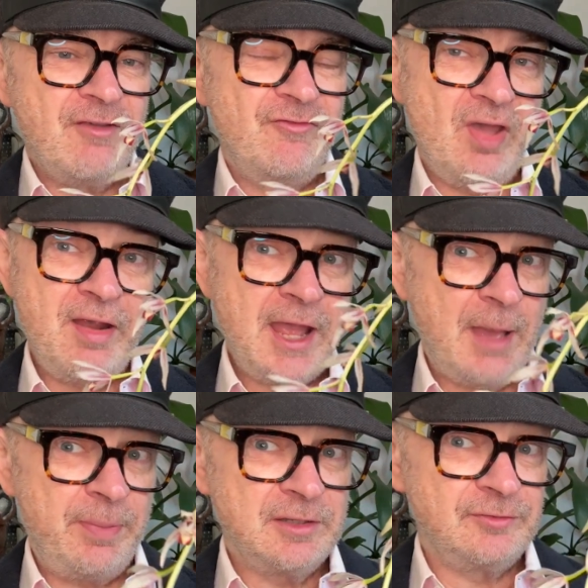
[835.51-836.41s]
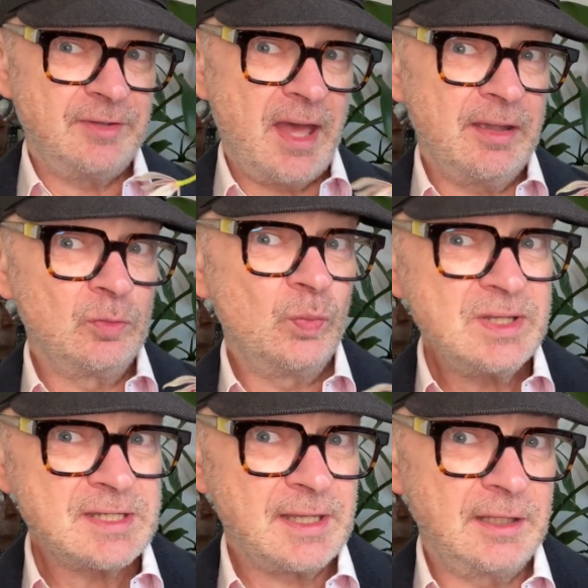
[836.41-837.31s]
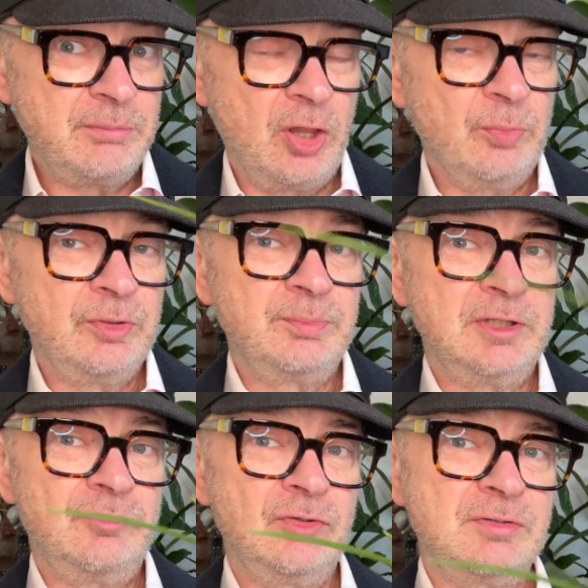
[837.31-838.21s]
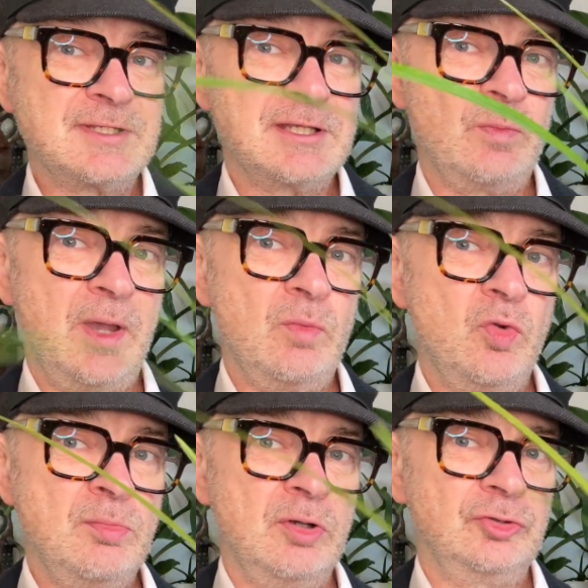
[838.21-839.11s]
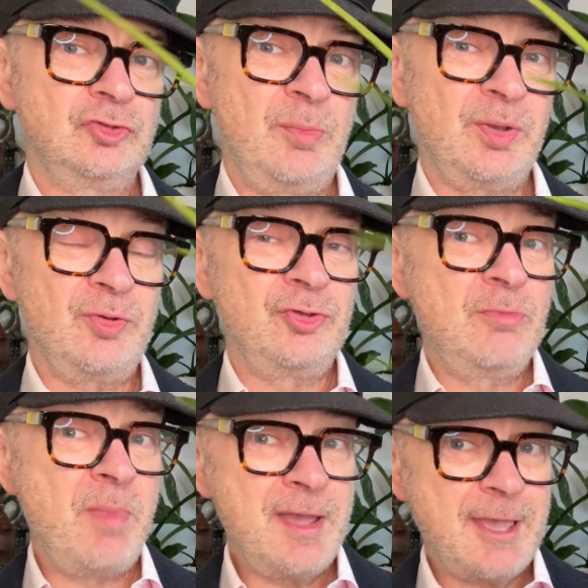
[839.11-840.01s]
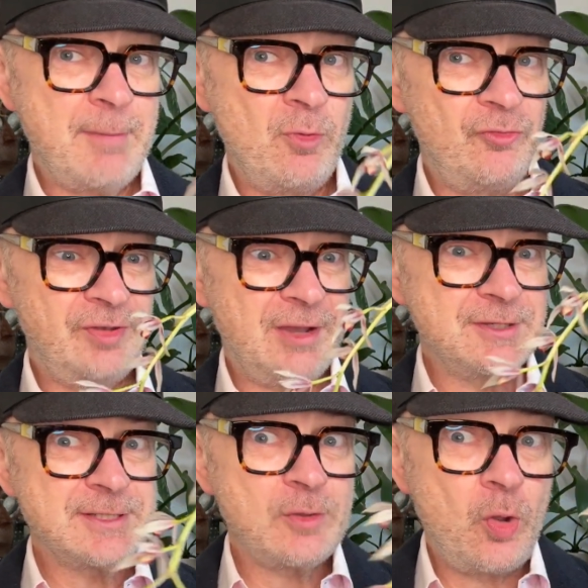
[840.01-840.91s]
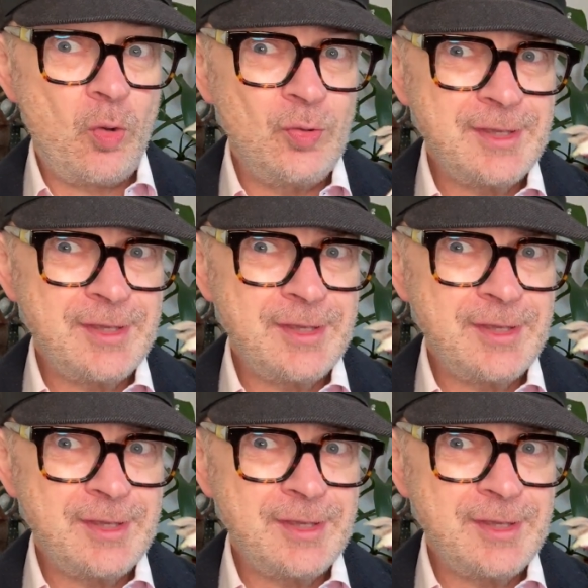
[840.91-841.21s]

Very happy to flower in winter in Melbourne, but if you're in somewhere warmer or tropical, you might get more flowers all